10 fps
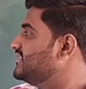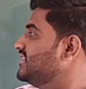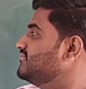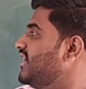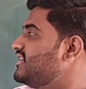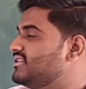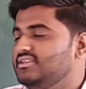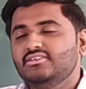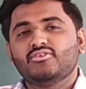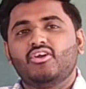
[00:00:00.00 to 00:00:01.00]
Nothing
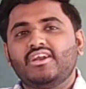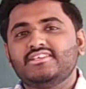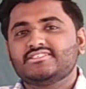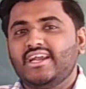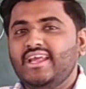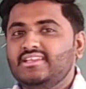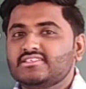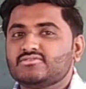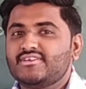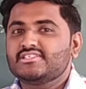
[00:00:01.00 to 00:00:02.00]
but, you know, already studied.
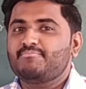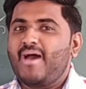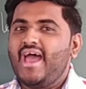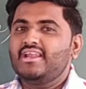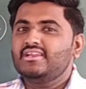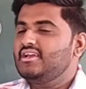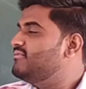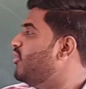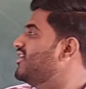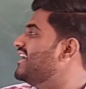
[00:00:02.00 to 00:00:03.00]
This one is a pan
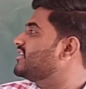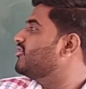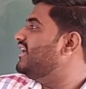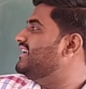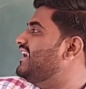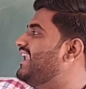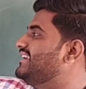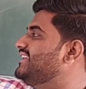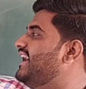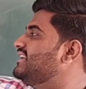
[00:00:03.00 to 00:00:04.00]
polyacrylonitrile
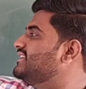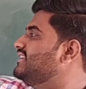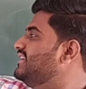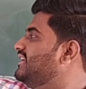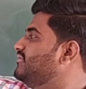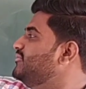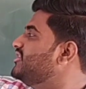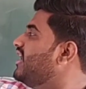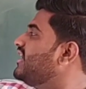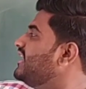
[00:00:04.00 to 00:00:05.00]
like that.
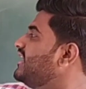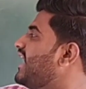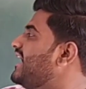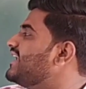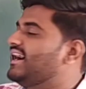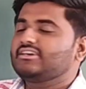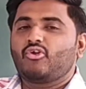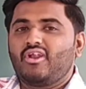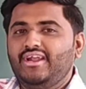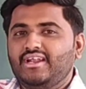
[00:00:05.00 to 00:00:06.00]
Butadiene and
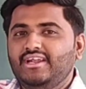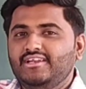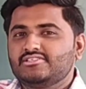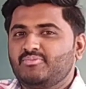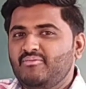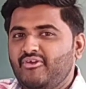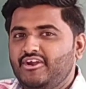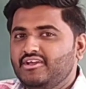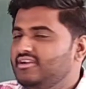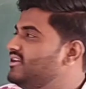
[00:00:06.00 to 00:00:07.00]
acrylonitrile is
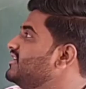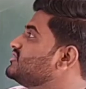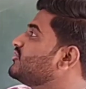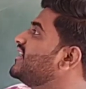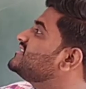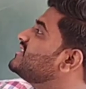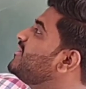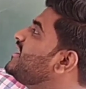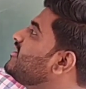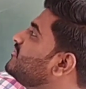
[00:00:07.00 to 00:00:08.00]
prepared. So what is
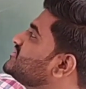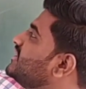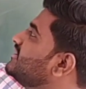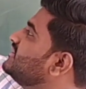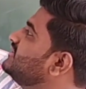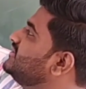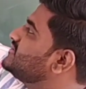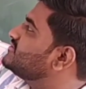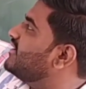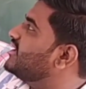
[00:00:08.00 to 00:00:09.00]
remaining option?
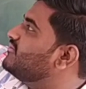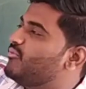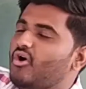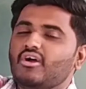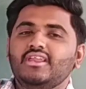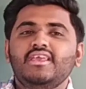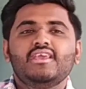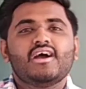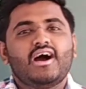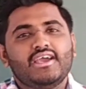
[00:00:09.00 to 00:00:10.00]
This one,
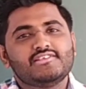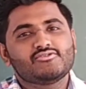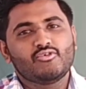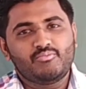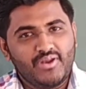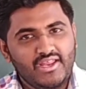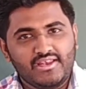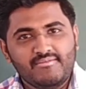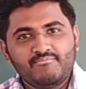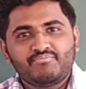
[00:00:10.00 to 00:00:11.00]

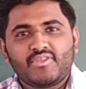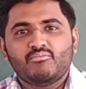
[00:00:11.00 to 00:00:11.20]
polyisoprene.